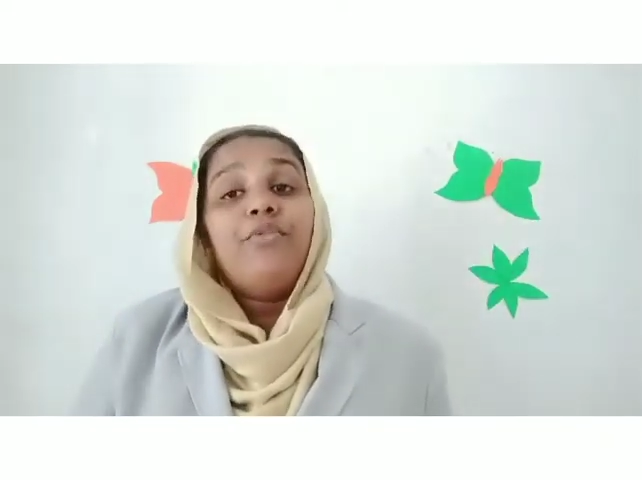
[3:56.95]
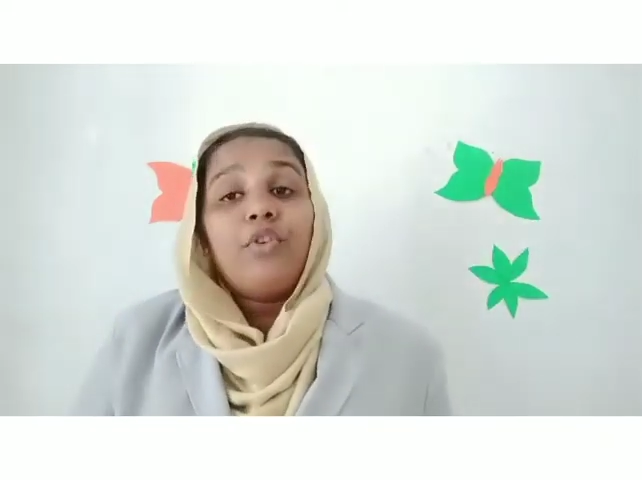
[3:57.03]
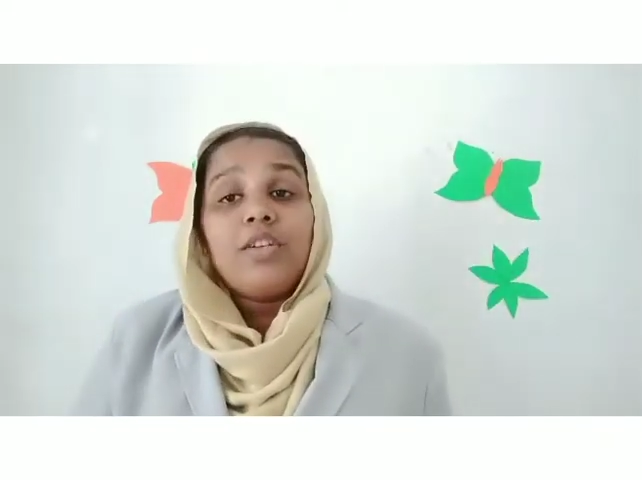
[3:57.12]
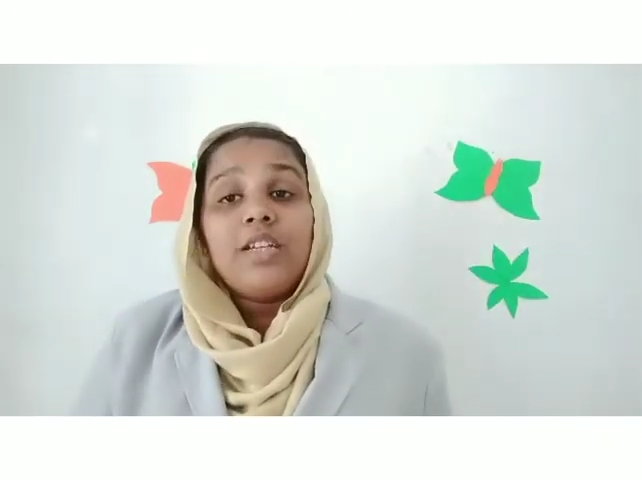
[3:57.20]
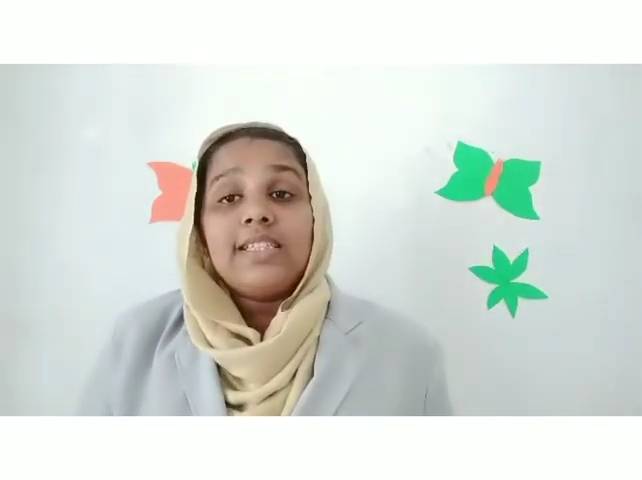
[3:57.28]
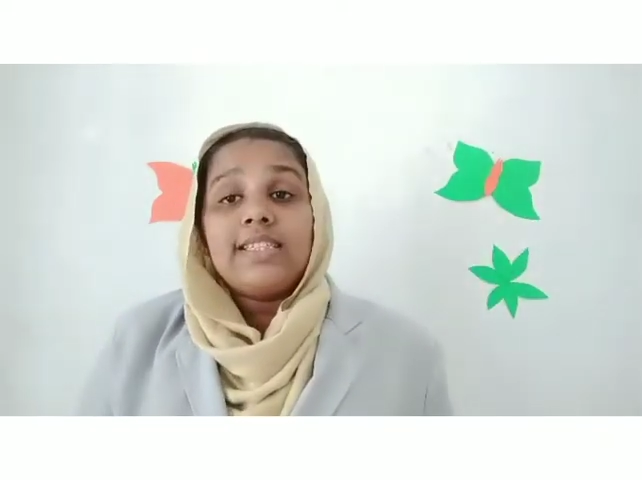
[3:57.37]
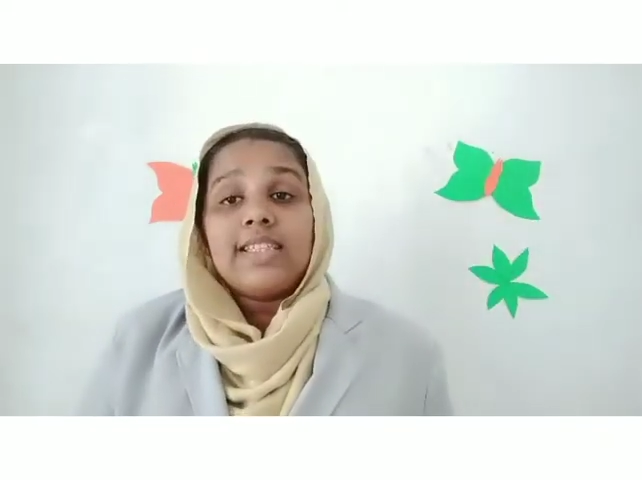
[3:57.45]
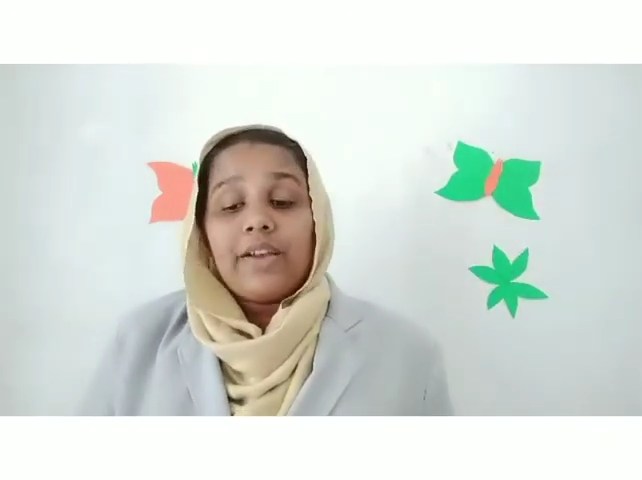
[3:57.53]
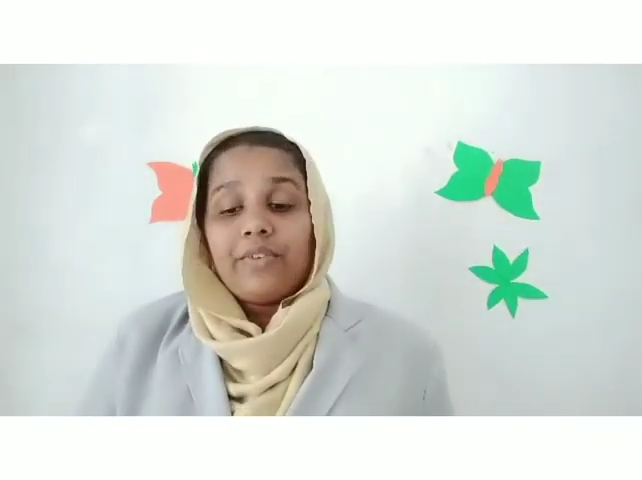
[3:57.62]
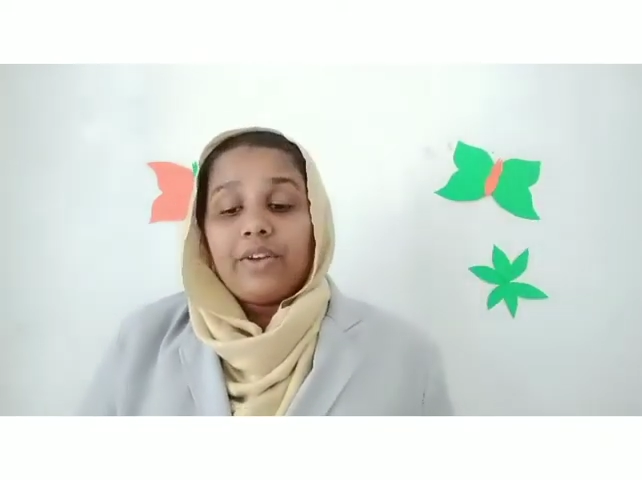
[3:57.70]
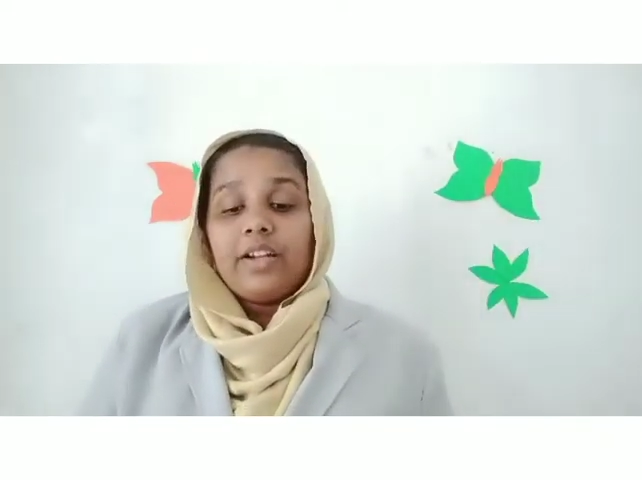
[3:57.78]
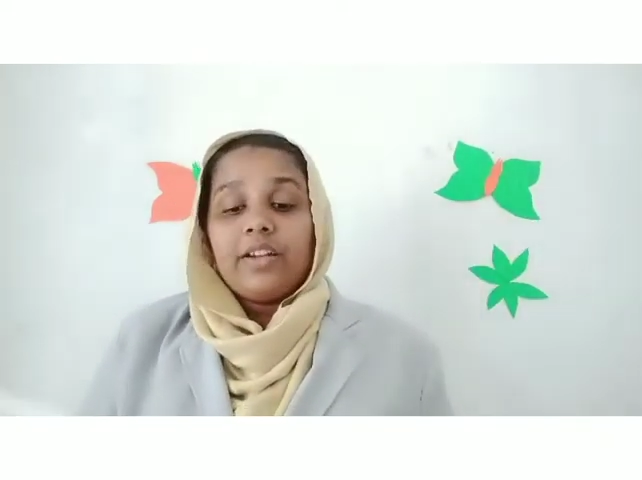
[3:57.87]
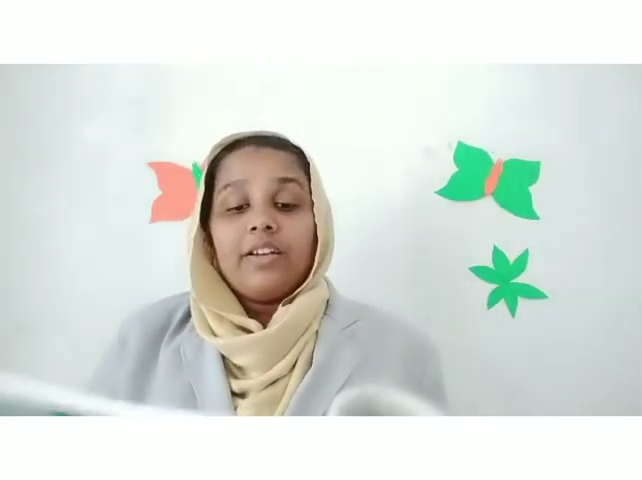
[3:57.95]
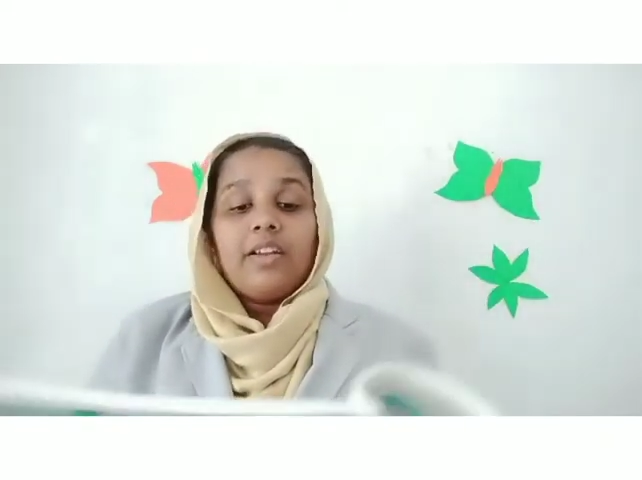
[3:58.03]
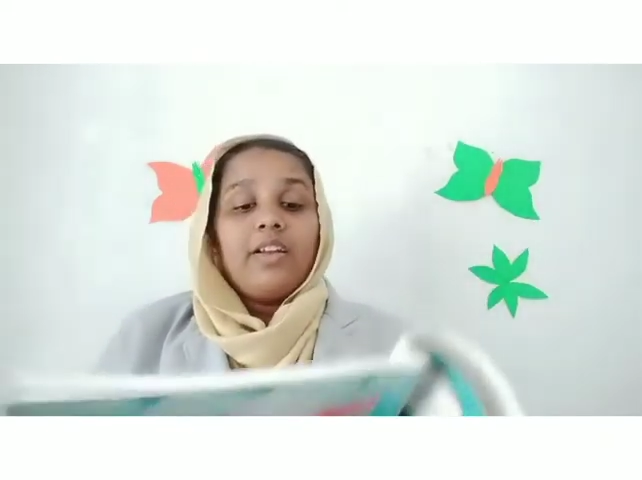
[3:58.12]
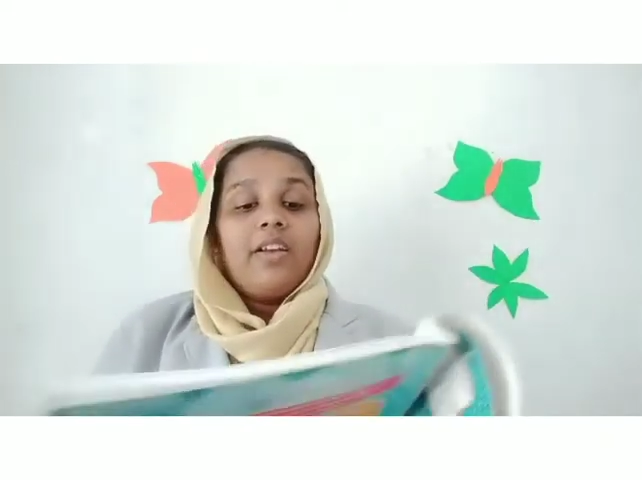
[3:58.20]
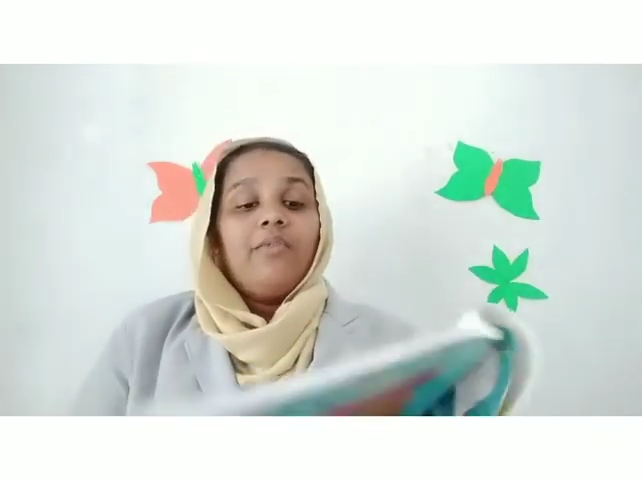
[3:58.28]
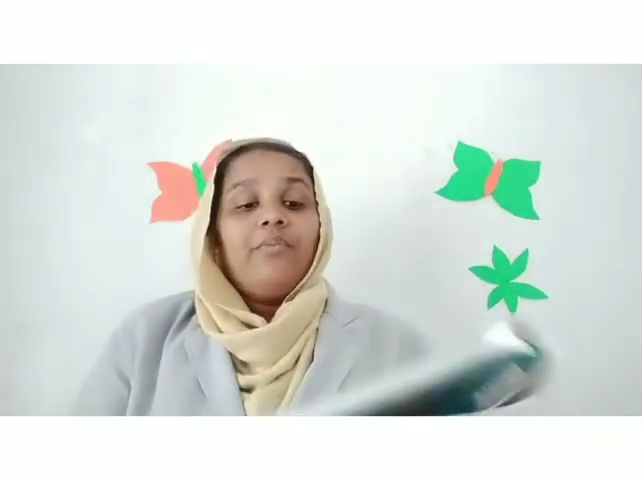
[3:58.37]
47,
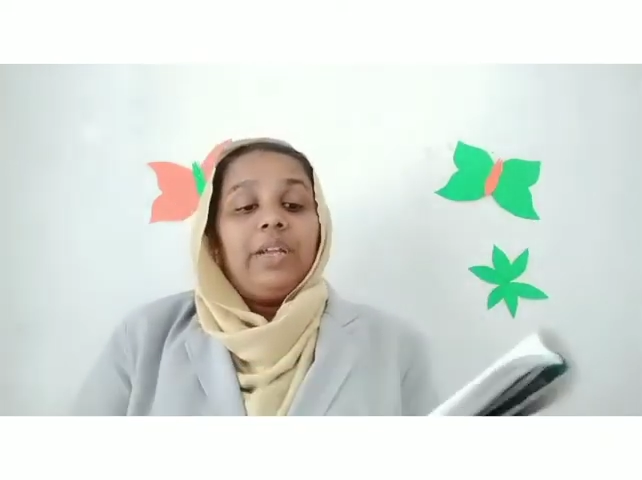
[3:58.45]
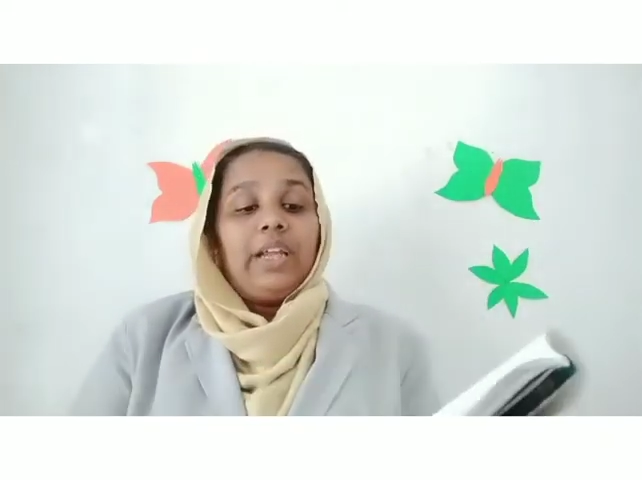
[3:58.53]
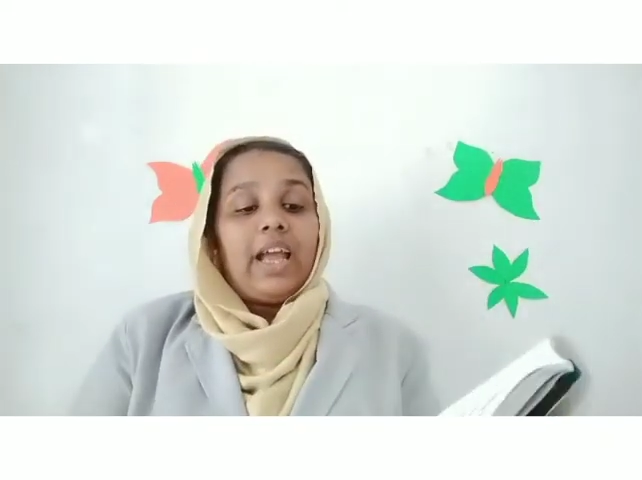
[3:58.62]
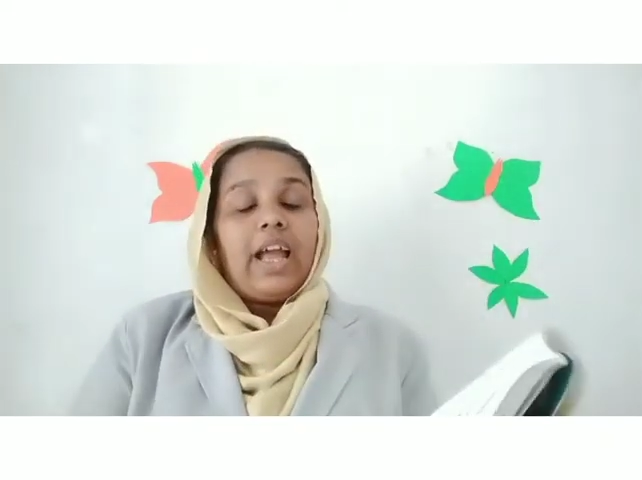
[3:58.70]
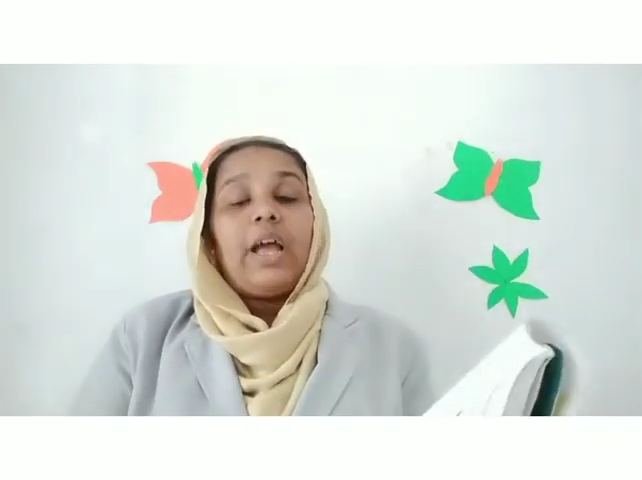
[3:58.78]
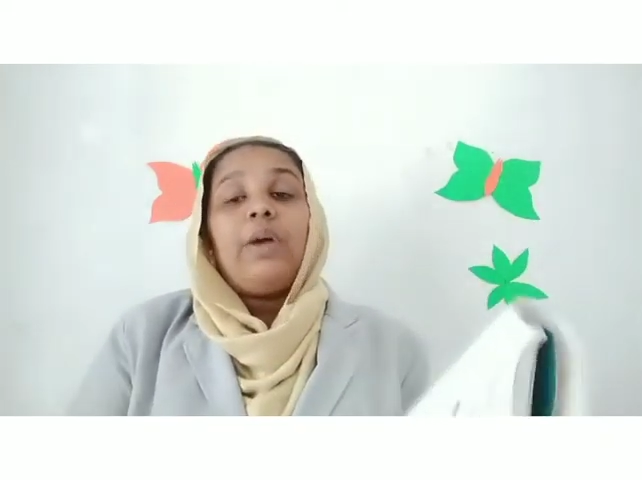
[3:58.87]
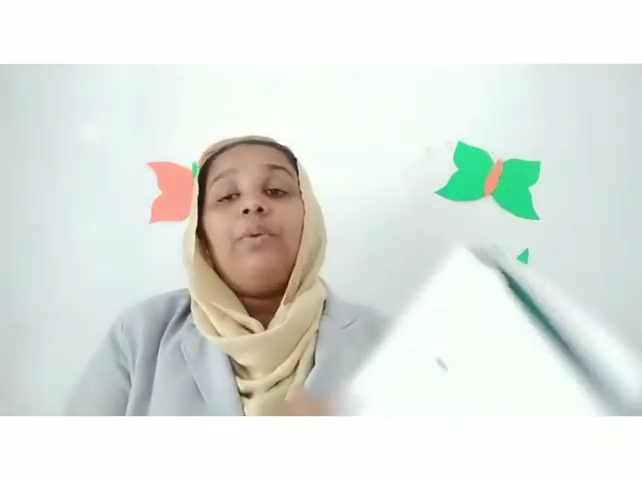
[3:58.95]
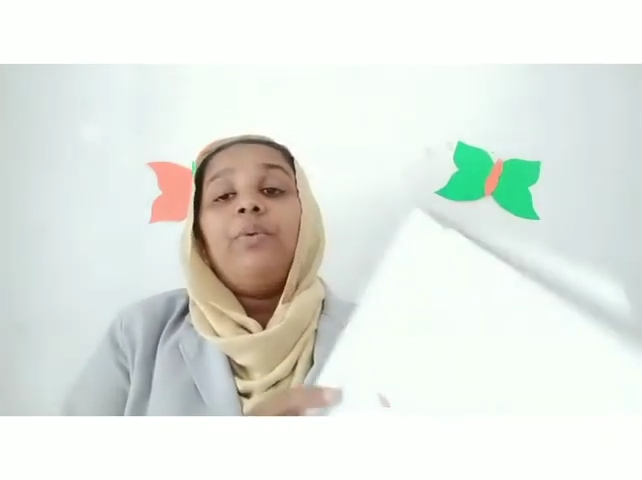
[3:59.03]
we have